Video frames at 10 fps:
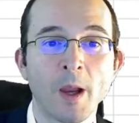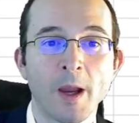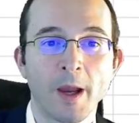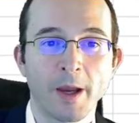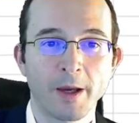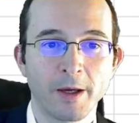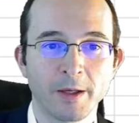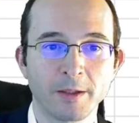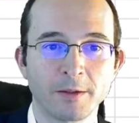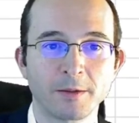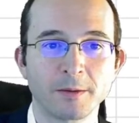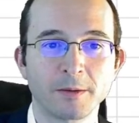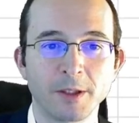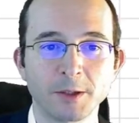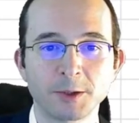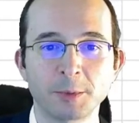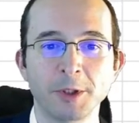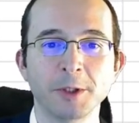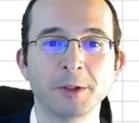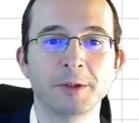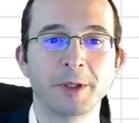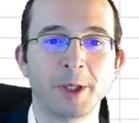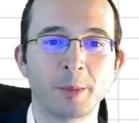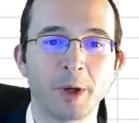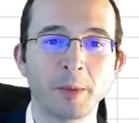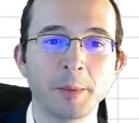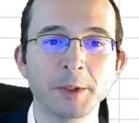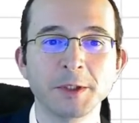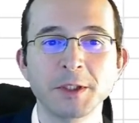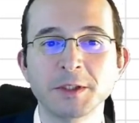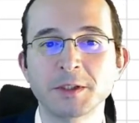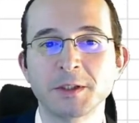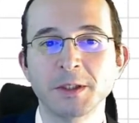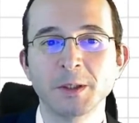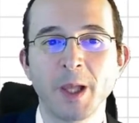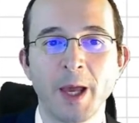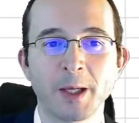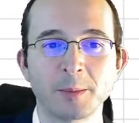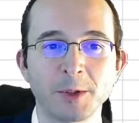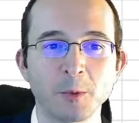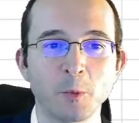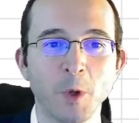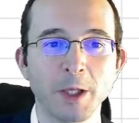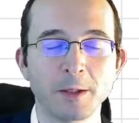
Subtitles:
And that looks pretty good, right? Our probabilities still add up to 1.